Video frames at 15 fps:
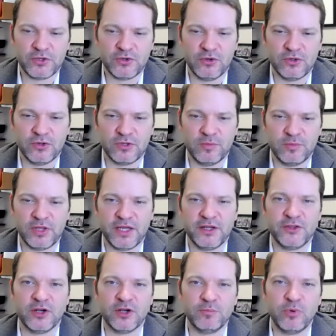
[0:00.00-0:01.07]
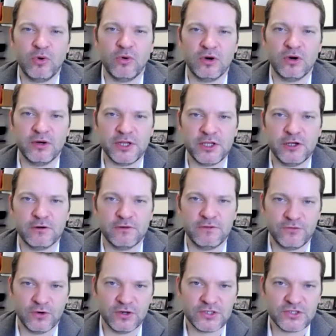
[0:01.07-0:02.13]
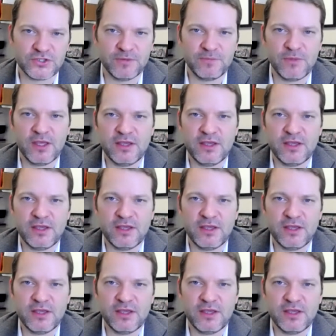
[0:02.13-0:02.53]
cochlear implant in their poor ear first.